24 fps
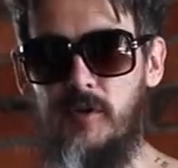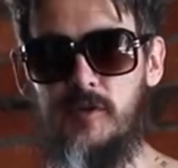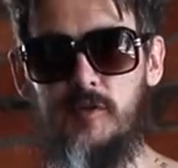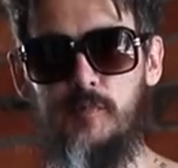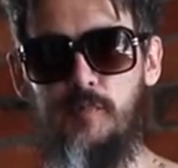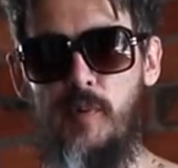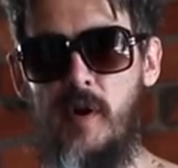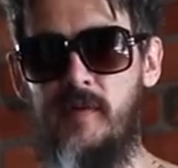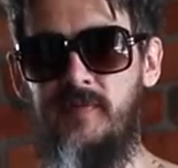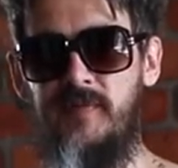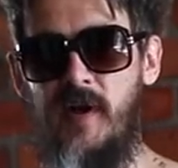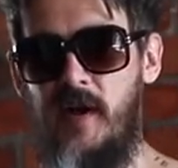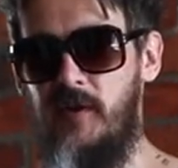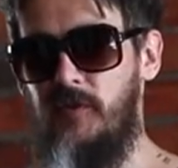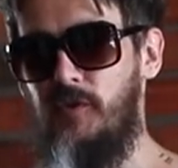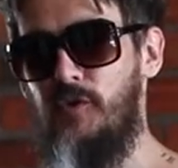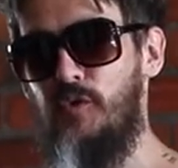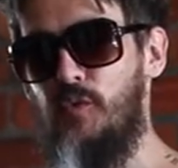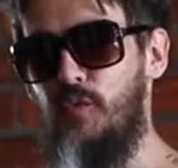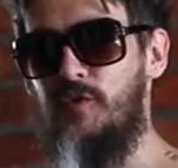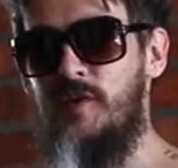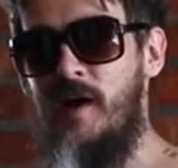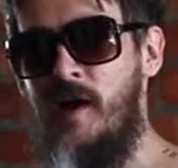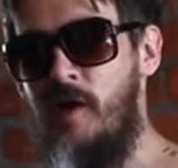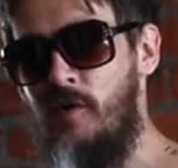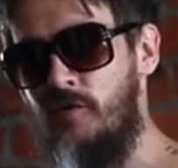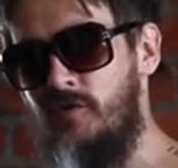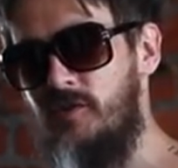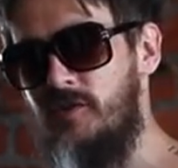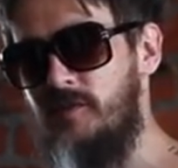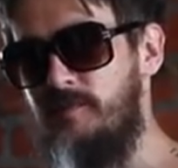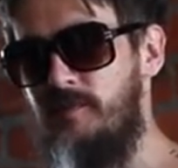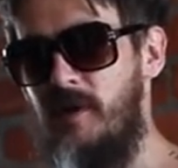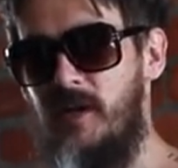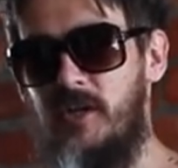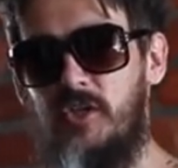to spread that news out.
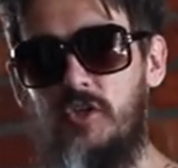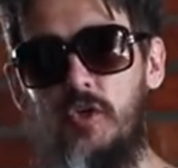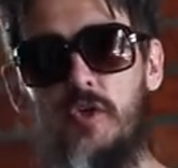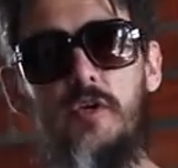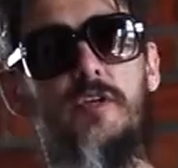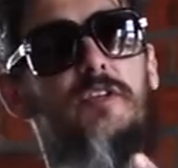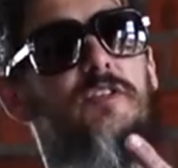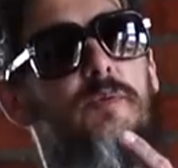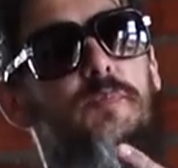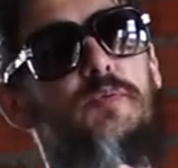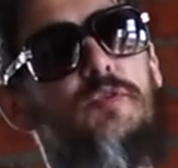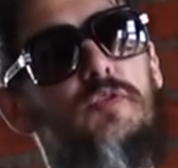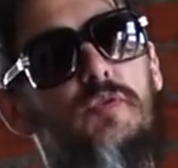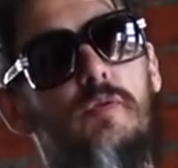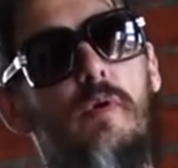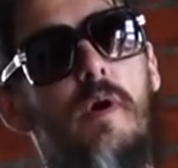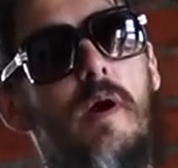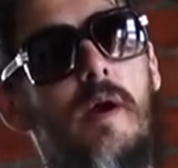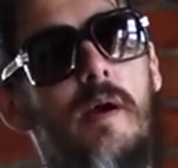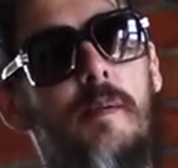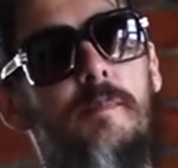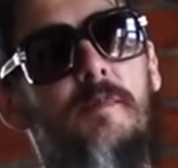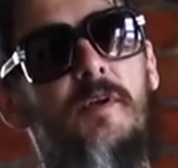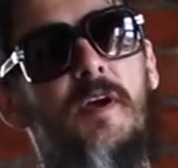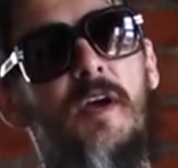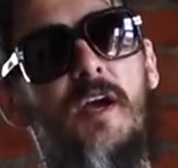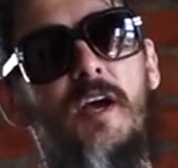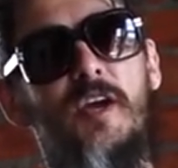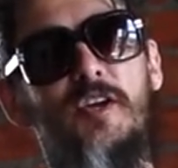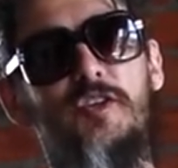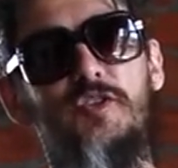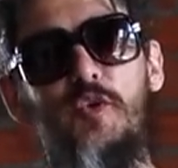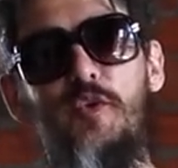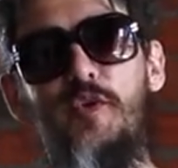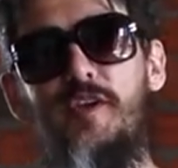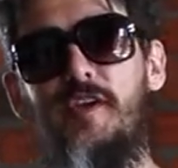Just make sure you subscribe
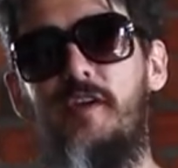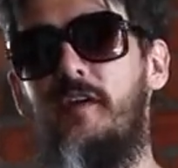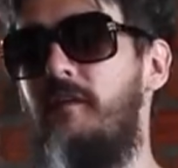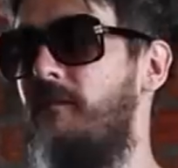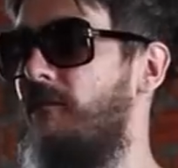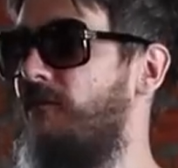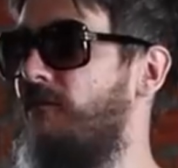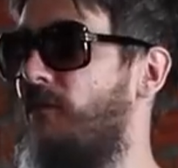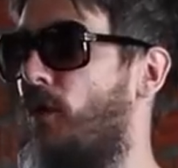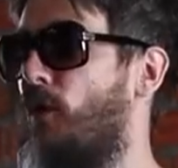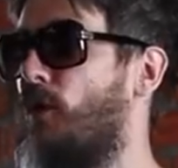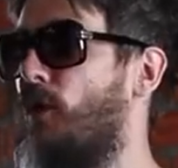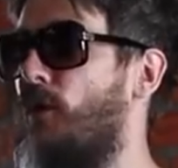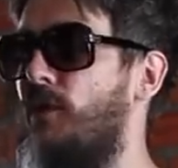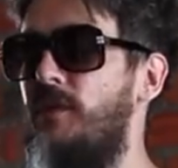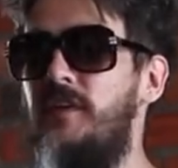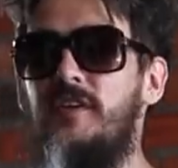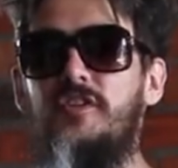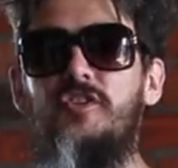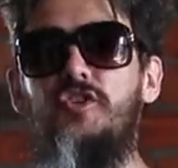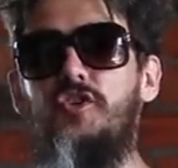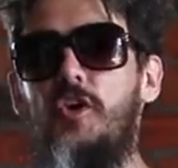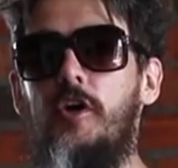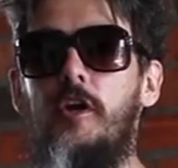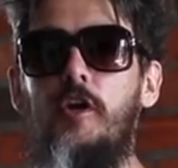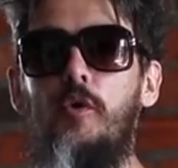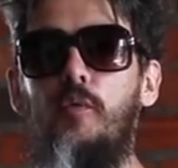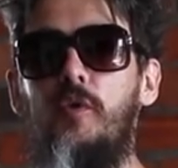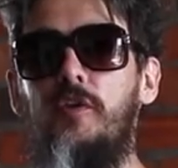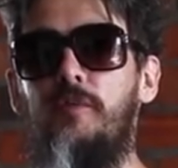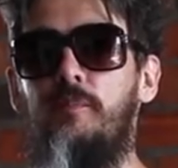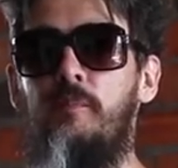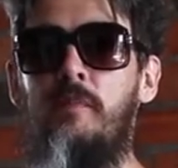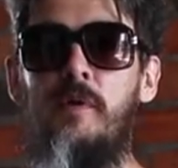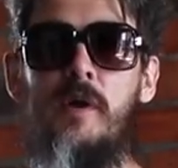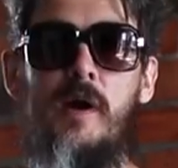so that you can follow this journey
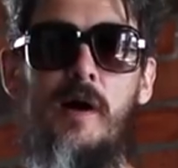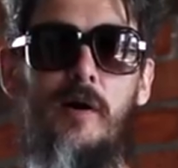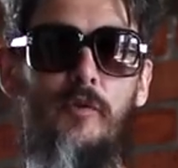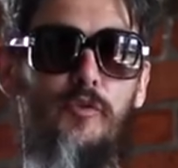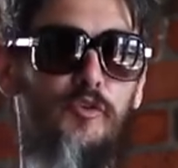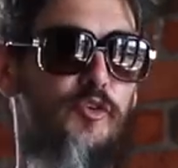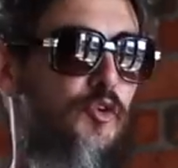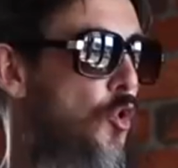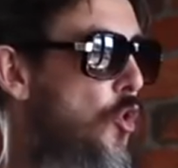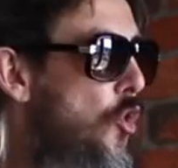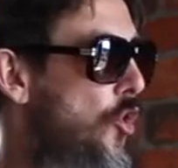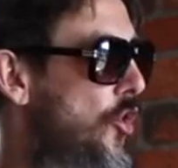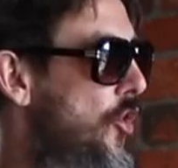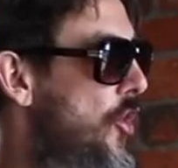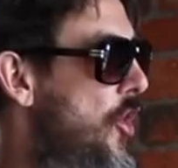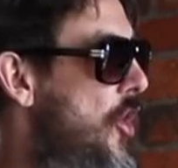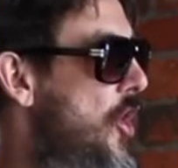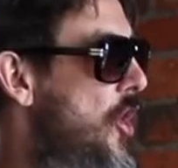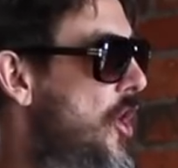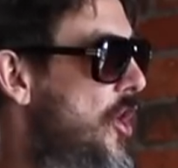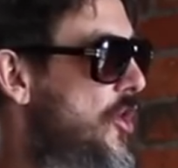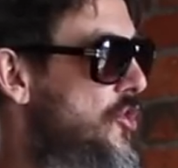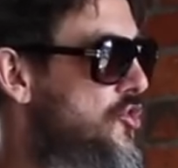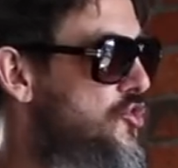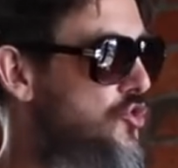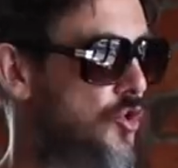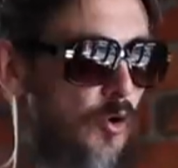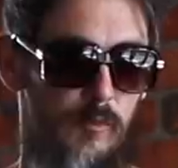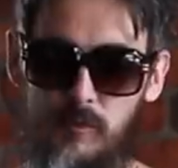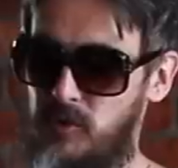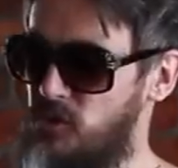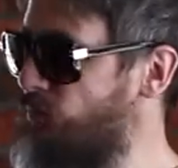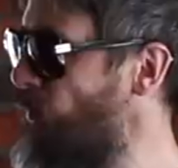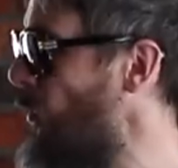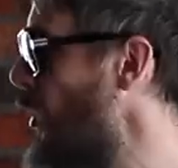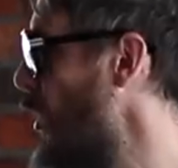with me. I'll talk so
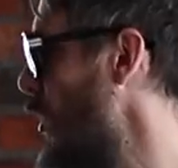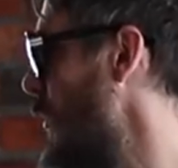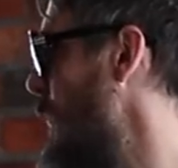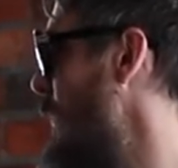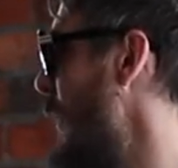much more